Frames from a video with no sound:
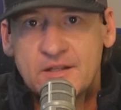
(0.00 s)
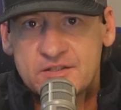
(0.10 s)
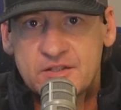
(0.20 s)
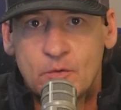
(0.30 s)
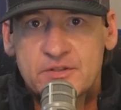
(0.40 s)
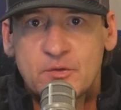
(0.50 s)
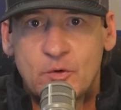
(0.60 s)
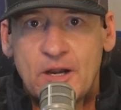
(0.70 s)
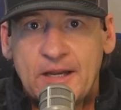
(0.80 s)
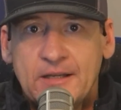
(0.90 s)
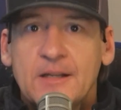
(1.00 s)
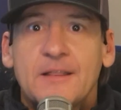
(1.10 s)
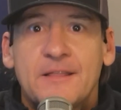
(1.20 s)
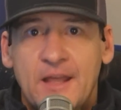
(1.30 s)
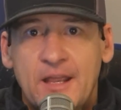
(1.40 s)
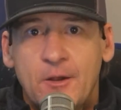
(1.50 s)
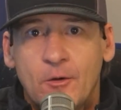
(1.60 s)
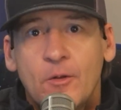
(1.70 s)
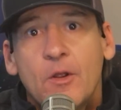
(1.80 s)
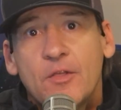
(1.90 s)
so is the rain, the hail,
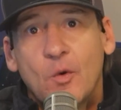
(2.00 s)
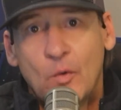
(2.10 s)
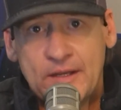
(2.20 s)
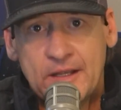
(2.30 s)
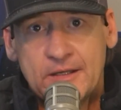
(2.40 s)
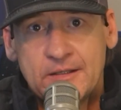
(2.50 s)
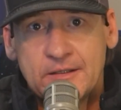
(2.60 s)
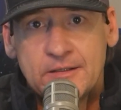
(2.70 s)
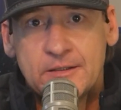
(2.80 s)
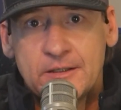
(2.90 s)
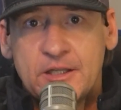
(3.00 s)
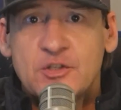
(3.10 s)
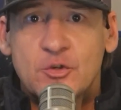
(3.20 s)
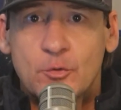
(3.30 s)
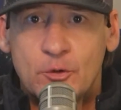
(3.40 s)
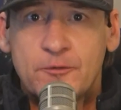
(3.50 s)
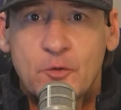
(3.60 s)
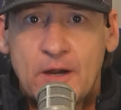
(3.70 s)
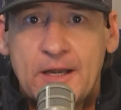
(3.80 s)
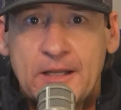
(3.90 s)
the wind. Is your roof
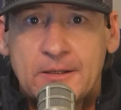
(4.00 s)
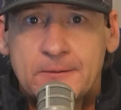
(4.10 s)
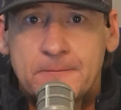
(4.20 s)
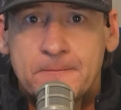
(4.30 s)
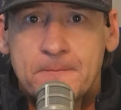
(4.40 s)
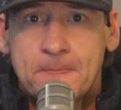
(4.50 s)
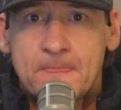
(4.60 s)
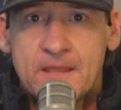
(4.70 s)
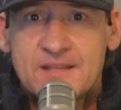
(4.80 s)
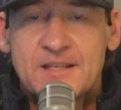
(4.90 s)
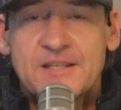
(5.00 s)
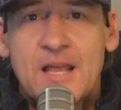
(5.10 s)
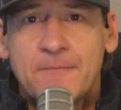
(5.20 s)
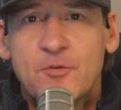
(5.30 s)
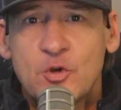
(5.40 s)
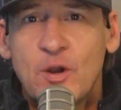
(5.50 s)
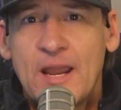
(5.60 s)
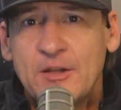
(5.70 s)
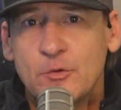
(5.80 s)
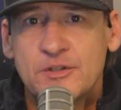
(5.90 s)
ready? Is it time for your
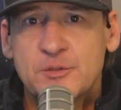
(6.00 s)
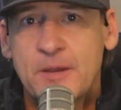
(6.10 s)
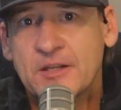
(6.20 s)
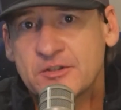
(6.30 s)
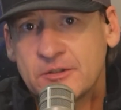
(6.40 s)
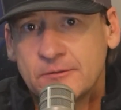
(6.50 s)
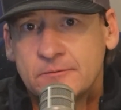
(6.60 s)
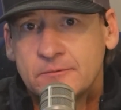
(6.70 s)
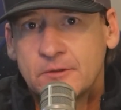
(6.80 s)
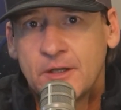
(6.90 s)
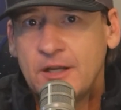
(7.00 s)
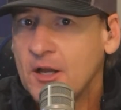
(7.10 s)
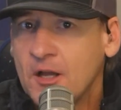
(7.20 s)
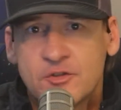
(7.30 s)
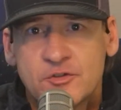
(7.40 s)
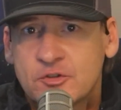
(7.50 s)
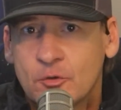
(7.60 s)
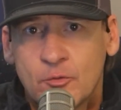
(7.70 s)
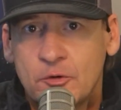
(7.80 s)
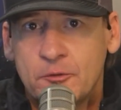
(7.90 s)
annual inspection? And not just your
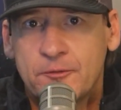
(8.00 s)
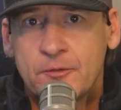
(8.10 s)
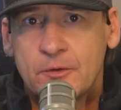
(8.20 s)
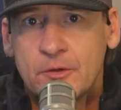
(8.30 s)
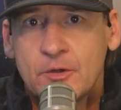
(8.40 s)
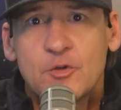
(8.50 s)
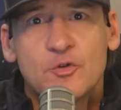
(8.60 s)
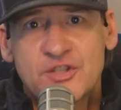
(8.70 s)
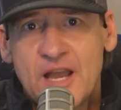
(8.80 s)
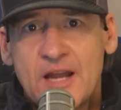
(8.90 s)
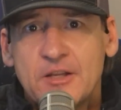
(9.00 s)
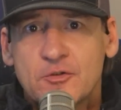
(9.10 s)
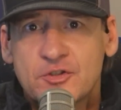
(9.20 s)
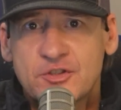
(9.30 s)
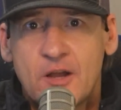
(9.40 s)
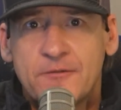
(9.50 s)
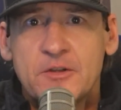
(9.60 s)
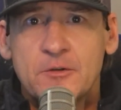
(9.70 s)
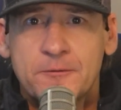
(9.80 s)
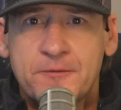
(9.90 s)
roof, your siding, your soffit, your
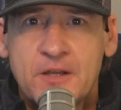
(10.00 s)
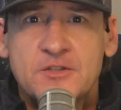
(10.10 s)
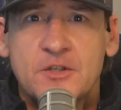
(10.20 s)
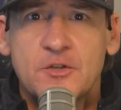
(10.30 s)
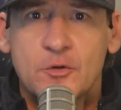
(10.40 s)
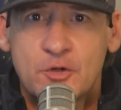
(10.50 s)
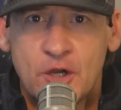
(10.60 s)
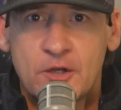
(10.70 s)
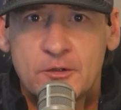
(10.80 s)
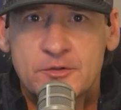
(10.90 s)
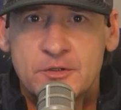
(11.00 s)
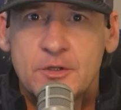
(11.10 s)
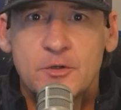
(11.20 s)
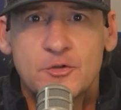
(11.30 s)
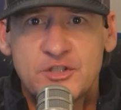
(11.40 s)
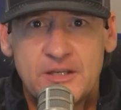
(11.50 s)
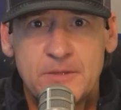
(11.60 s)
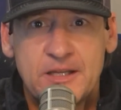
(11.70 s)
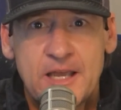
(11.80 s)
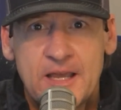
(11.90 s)
fascia, your gutters, your chimney
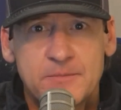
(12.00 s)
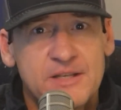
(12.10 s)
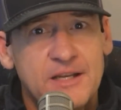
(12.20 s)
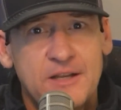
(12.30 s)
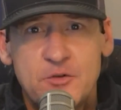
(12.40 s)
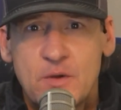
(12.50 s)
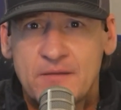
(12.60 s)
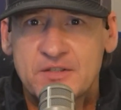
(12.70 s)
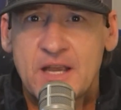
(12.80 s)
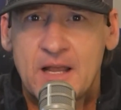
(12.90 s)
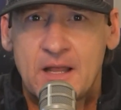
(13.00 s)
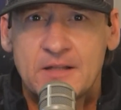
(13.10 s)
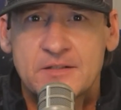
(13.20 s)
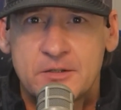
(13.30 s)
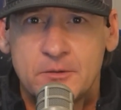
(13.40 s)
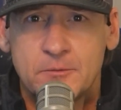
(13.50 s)
caps, and if you have skylights too.